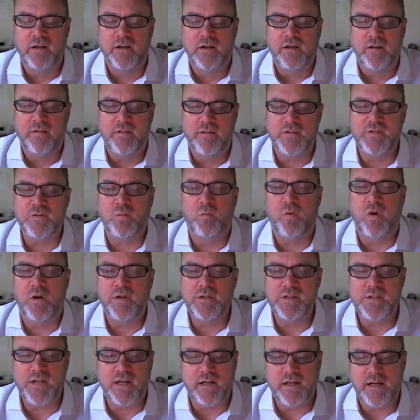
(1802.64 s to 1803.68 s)
this one
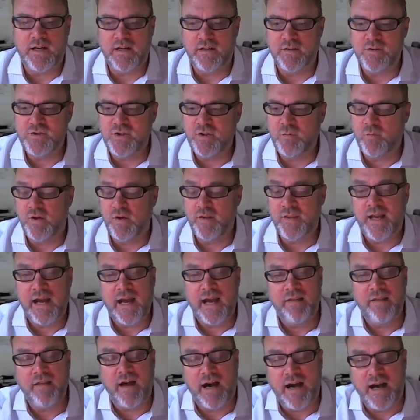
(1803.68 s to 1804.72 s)
technology where they
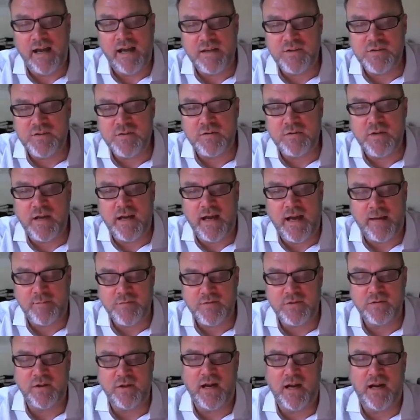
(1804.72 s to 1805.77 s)
had the
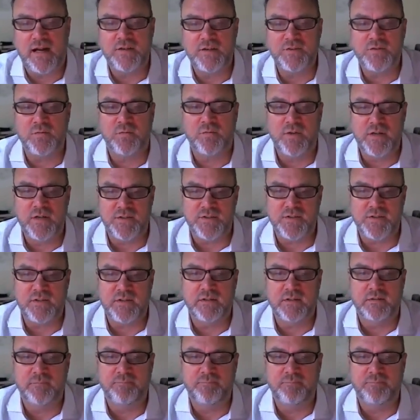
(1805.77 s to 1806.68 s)
absolute highest risk.